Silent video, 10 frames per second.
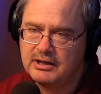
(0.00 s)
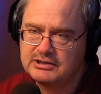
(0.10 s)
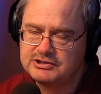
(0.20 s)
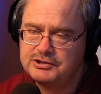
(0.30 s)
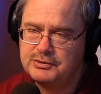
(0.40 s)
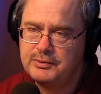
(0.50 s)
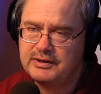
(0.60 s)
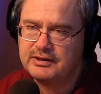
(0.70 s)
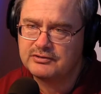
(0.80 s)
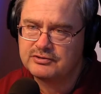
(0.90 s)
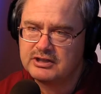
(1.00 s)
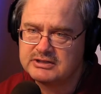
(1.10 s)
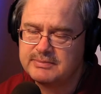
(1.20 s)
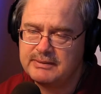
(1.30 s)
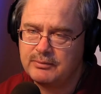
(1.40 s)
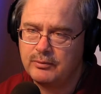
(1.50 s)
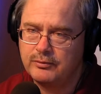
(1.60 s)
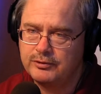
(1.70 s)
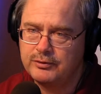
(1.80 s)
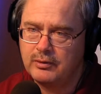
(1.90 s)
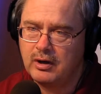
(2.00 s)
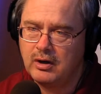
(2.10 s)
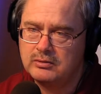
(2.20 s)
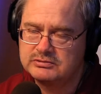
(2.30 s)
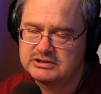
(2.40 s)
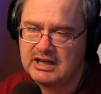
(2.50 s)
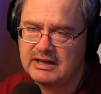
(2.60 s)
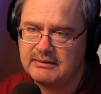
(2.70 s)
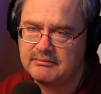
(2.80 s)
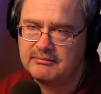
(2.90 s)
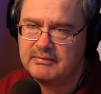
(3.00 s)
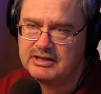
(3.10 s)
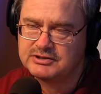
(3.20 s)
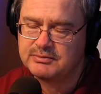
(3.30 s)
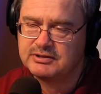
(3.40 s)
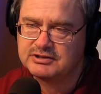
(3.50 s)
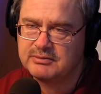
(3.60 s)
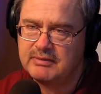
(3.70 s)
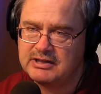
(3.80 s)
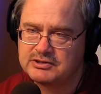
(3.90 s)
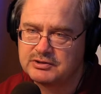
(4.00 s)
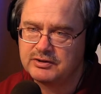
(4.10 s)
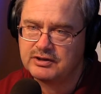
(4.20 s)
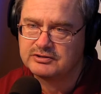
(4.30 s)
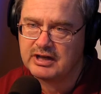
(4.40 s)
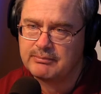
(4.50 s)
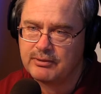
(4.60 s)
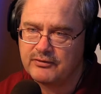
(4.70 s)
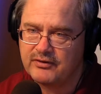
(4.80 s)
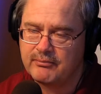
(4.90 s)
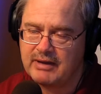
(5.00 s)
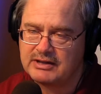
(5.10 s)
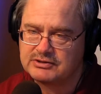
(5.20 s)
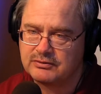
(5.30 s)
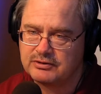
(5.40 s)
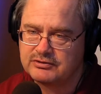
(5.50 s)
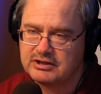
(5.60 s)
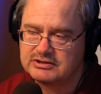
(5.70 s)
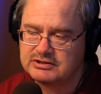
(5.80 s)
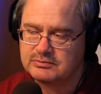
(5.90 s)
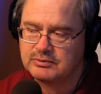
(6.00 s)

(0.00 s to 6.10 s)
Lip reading: plus, you and the truss people will do on-site measurements to make sure there's a perfect match on the trusses,